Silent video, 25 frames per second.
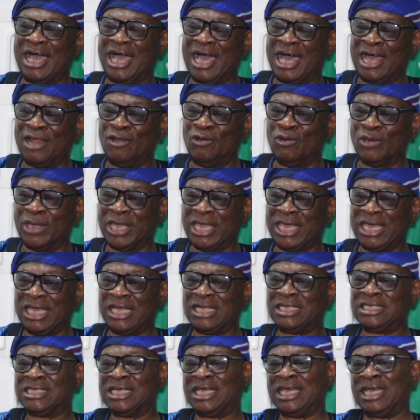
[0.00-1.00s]

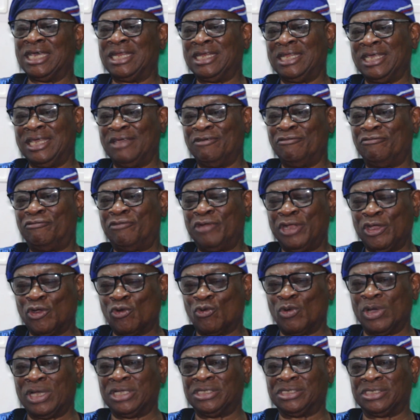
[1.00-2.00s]
allocated
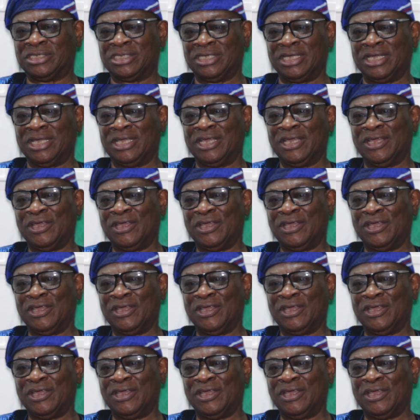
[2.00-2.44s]
frequency